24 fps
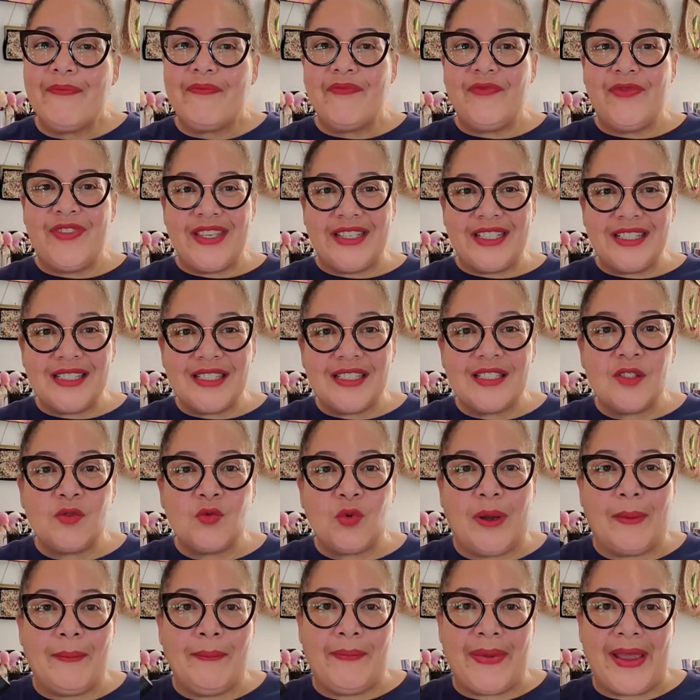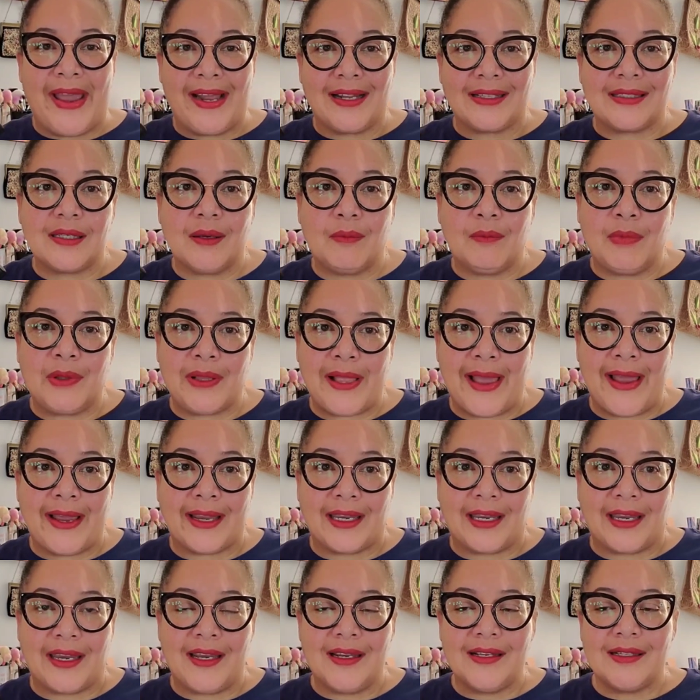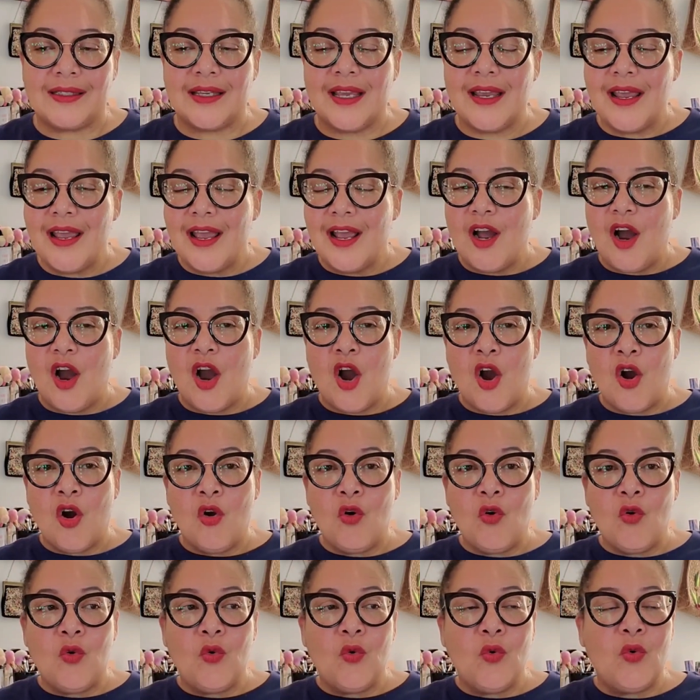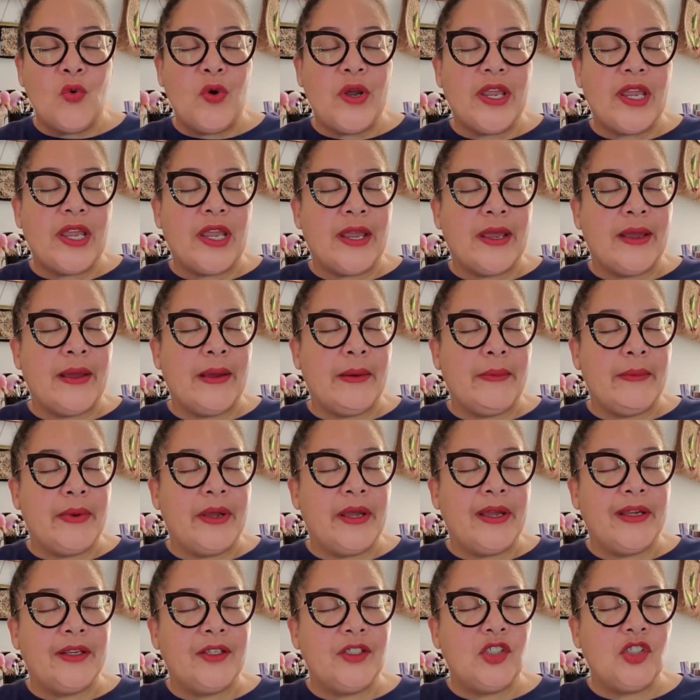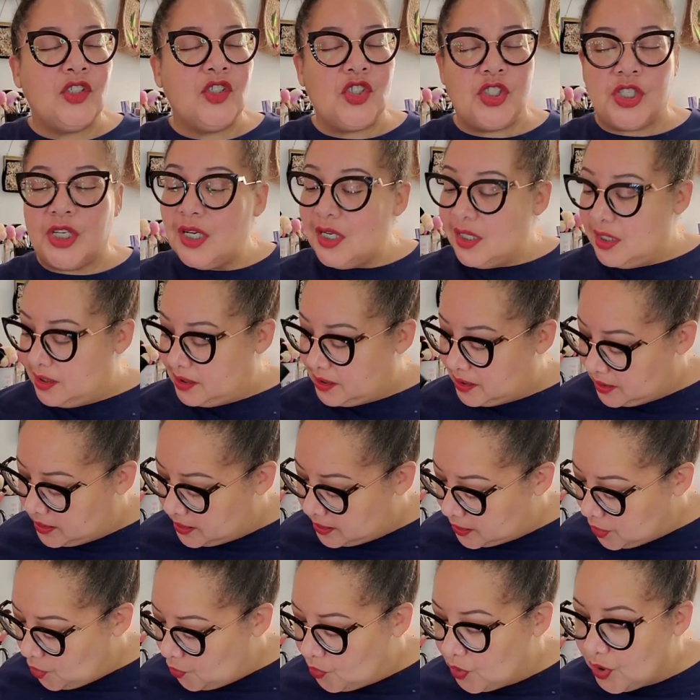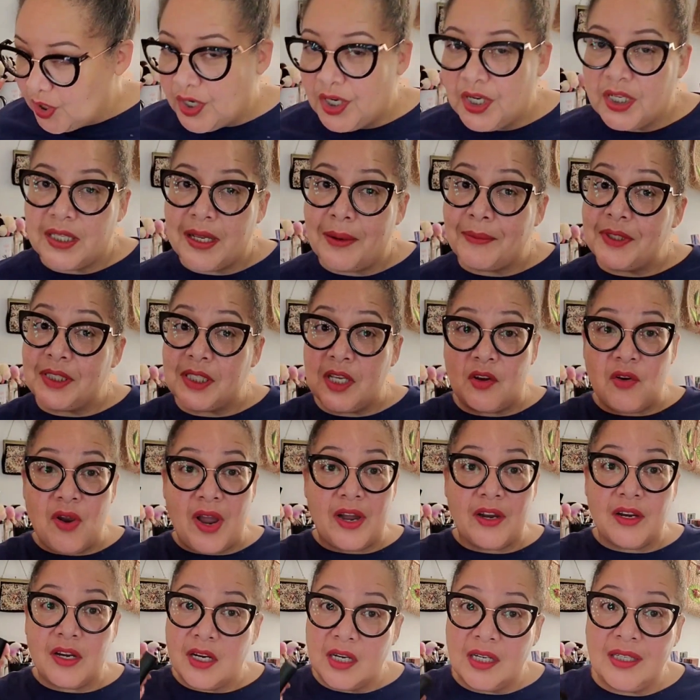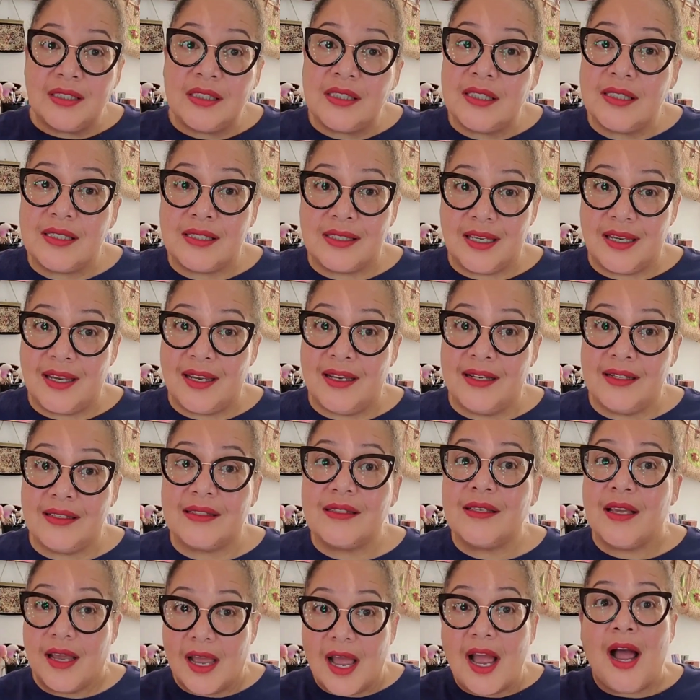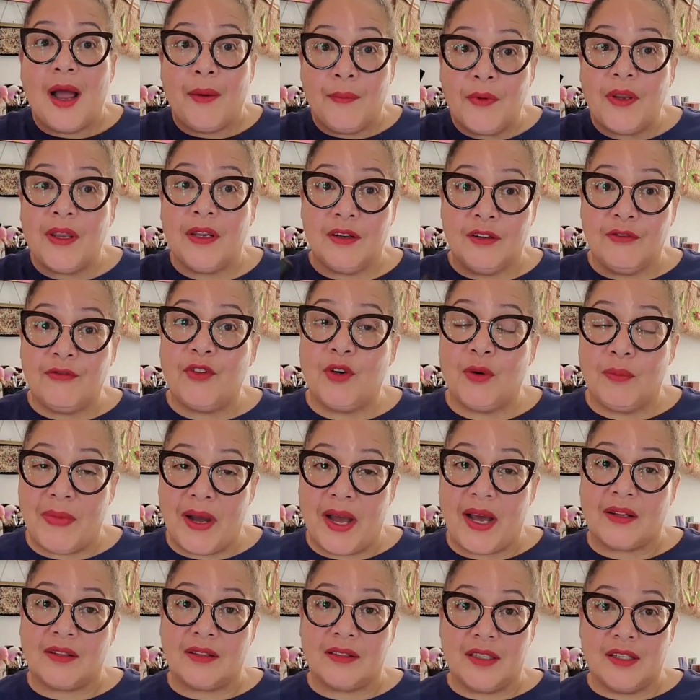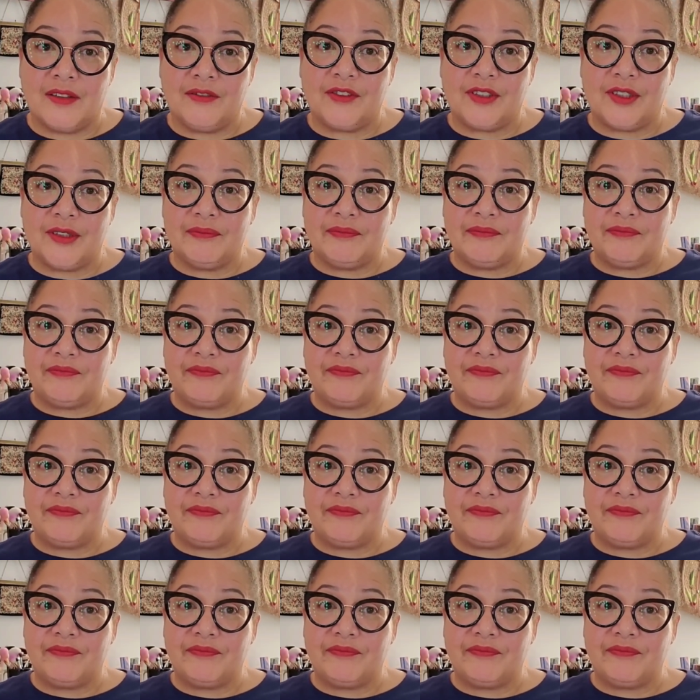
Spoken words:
This is what Back to Black is. OMG, this is so good. Let me tell you how good this is. I'm getting a full bottle of it.